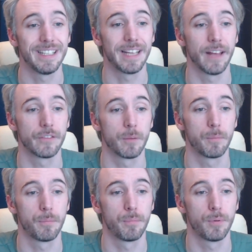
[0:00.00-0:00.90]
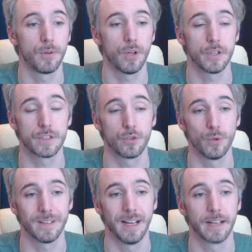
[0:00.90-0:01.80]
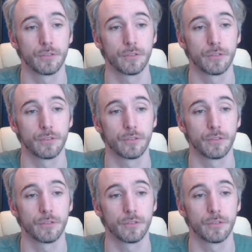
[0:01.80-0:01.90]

gets +2 attack.